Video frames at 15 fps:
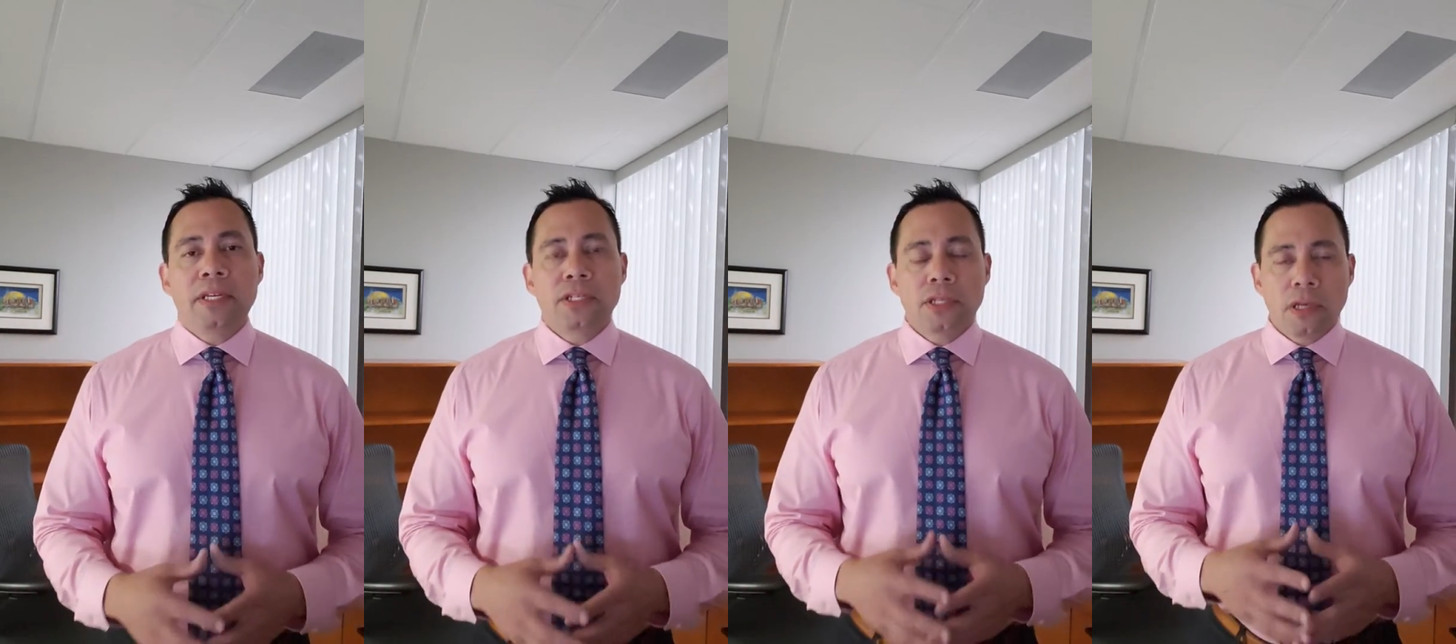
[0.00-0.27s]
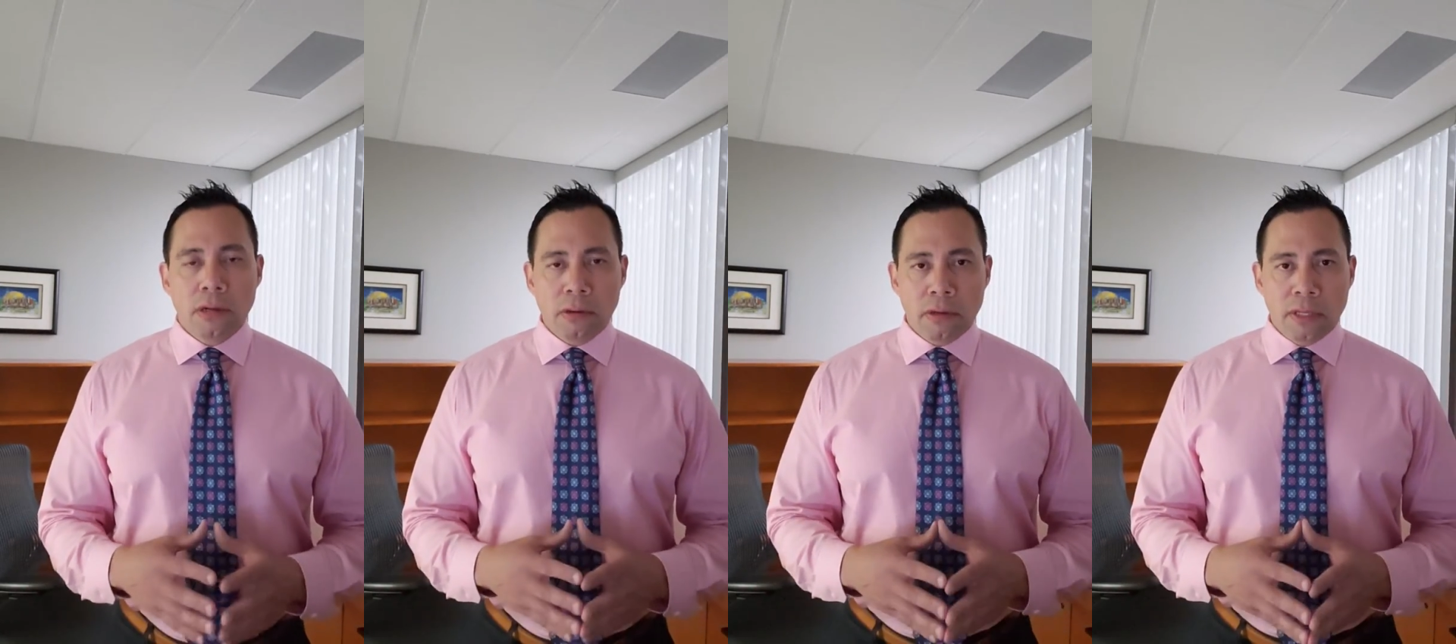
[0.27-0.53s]

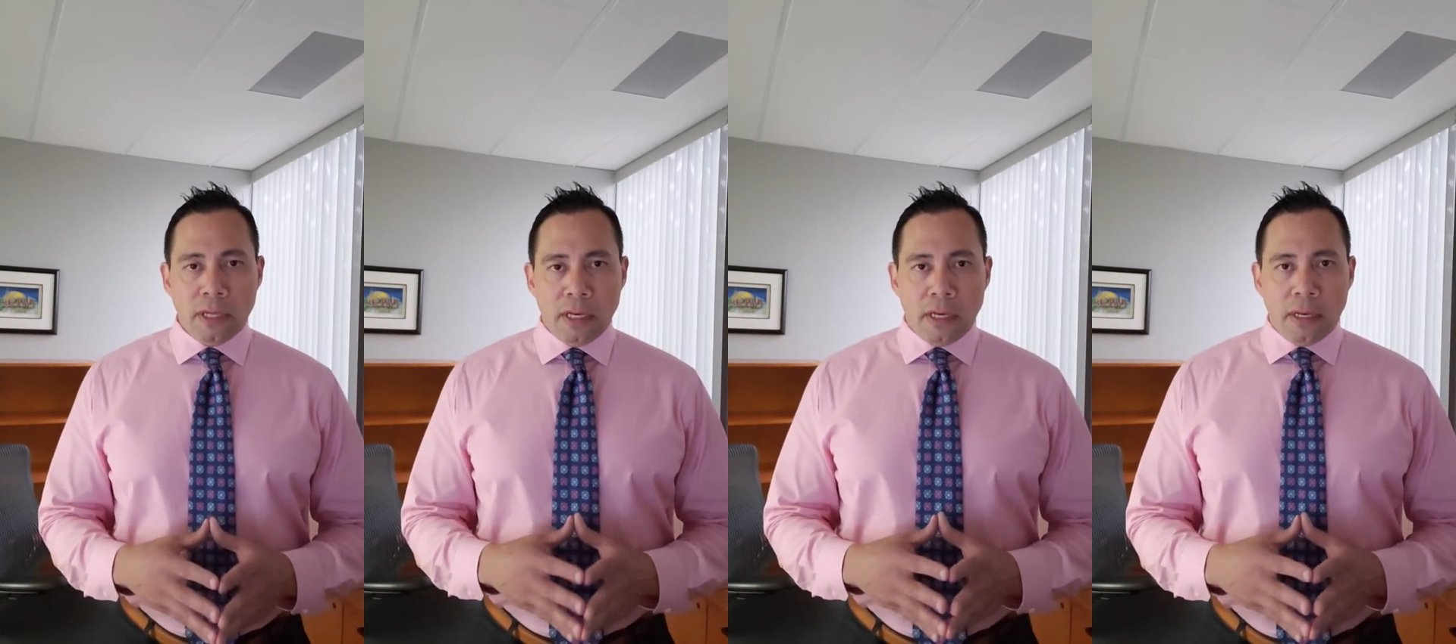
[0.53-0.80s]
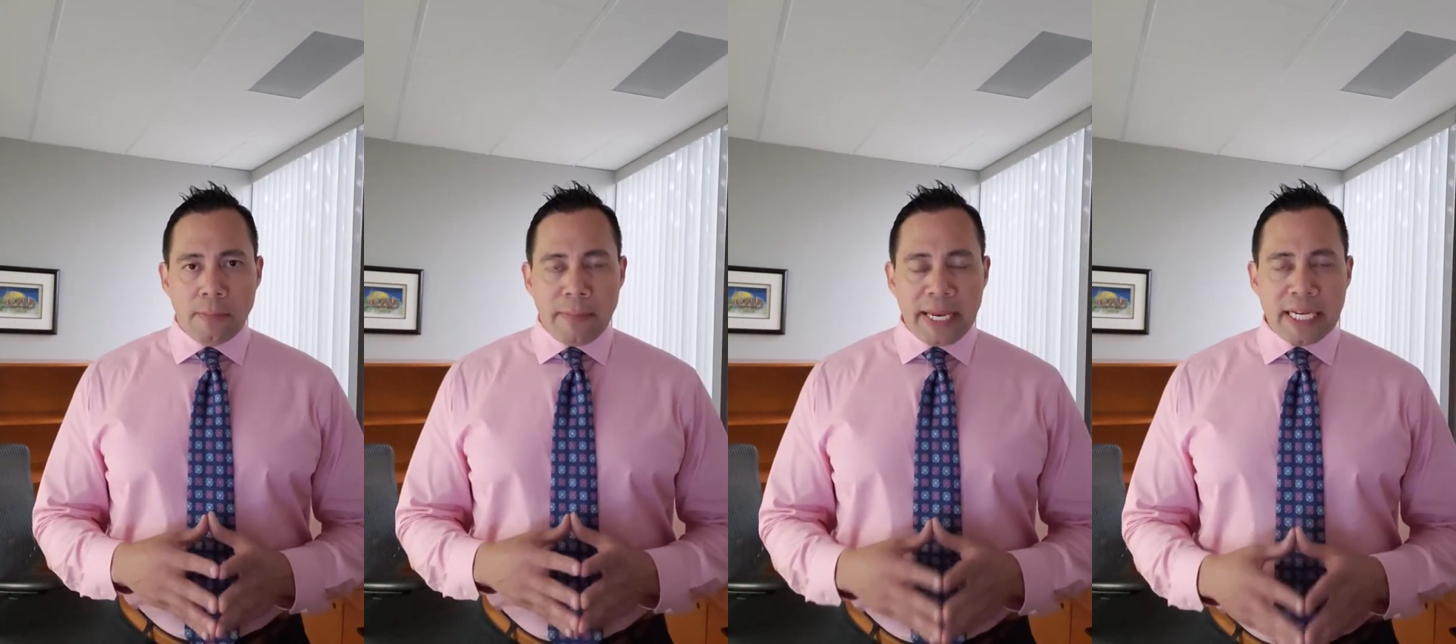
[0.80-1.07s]
So
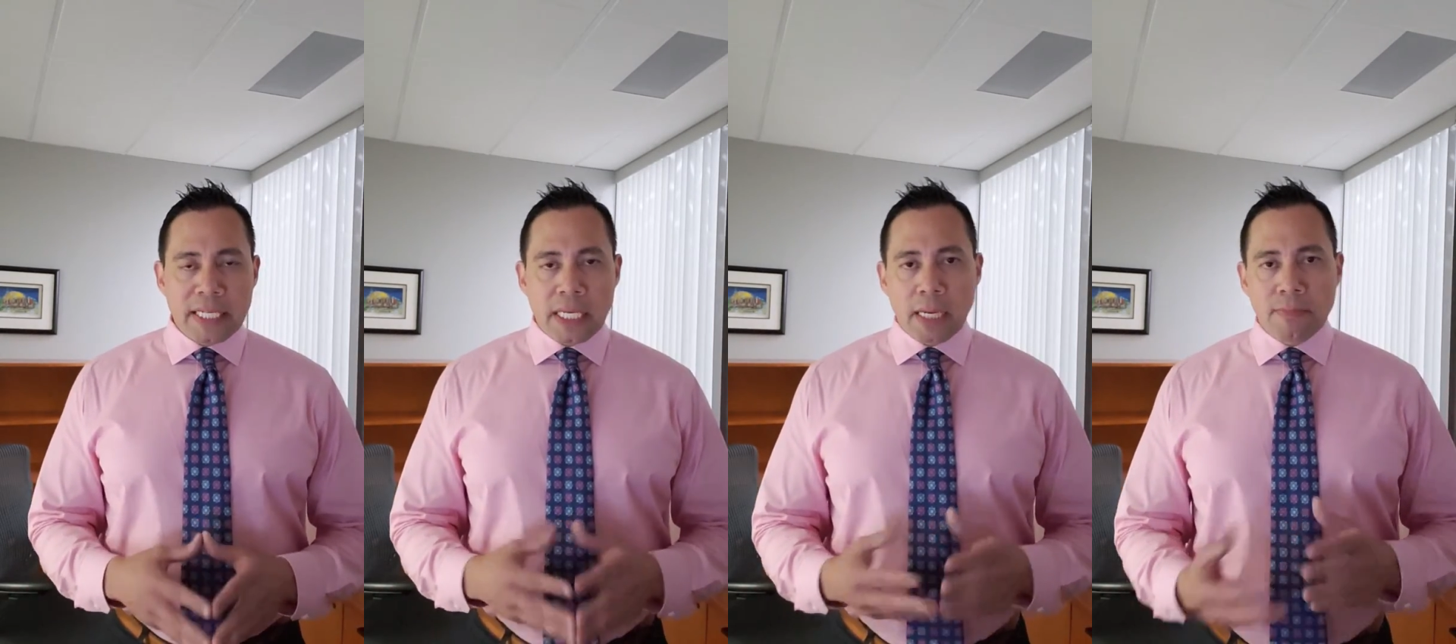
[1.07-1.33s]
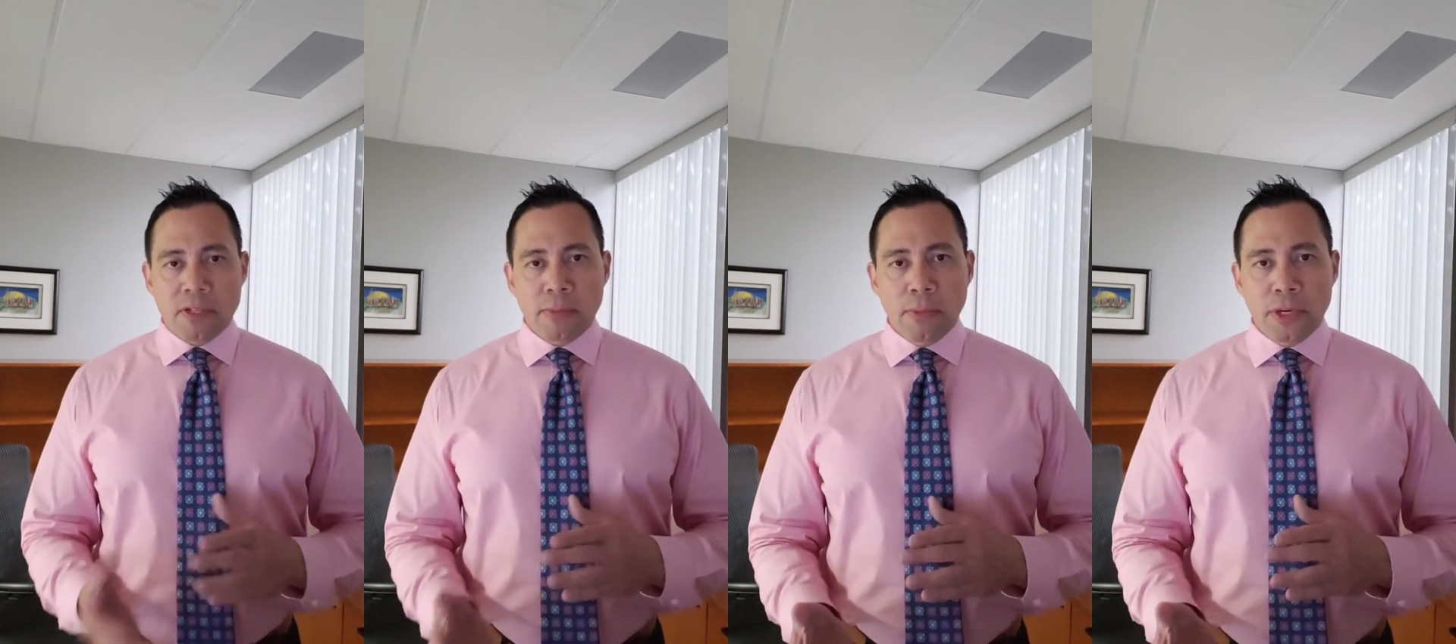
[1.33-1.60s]
many
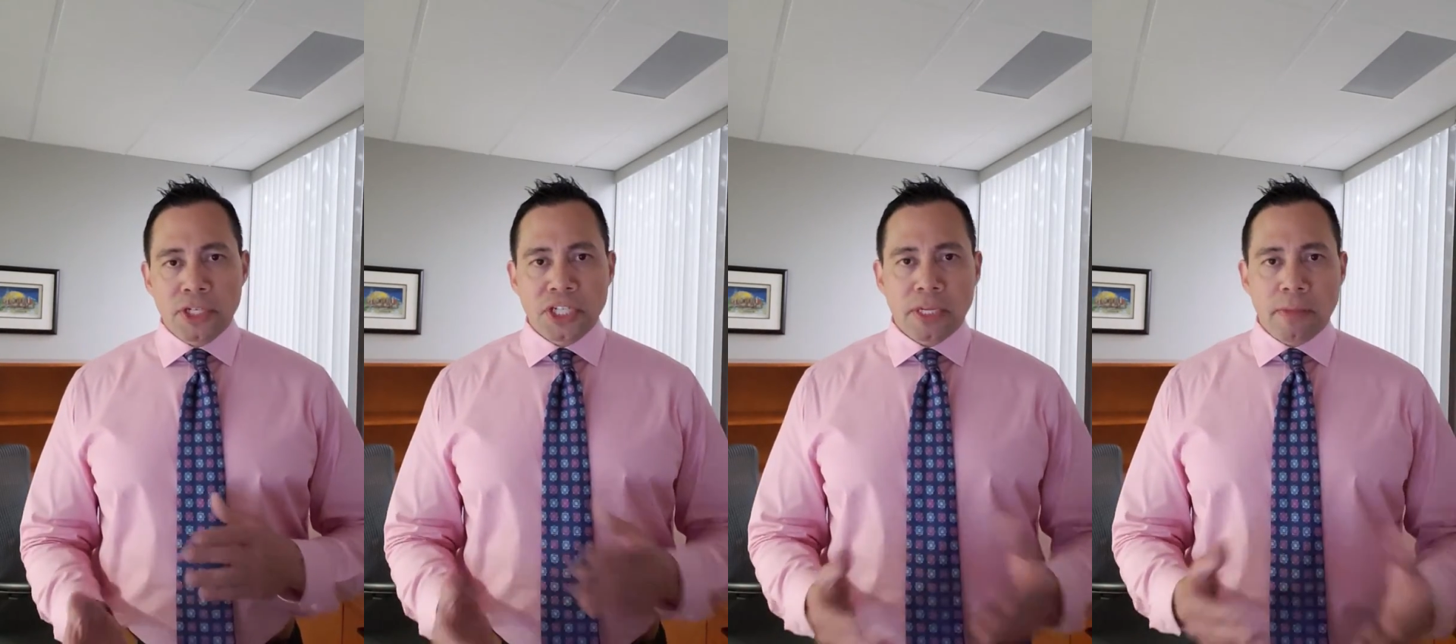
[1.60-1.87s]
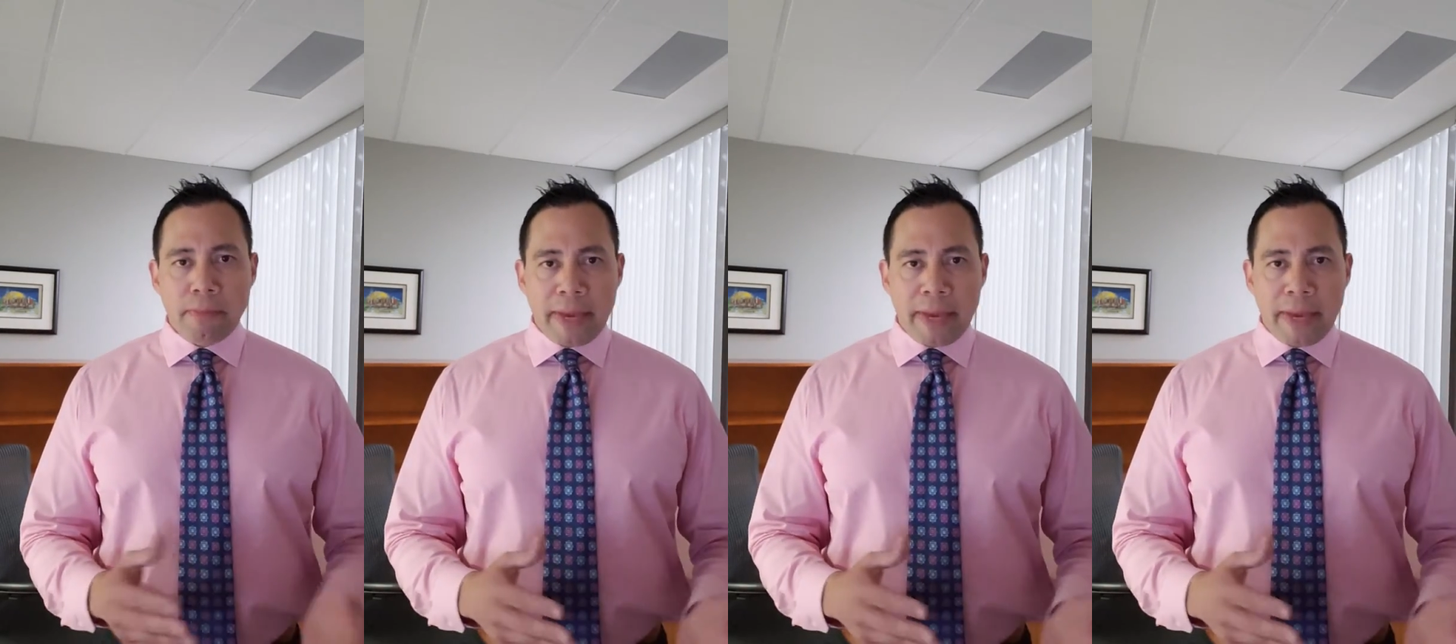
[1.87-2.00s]
times the merchant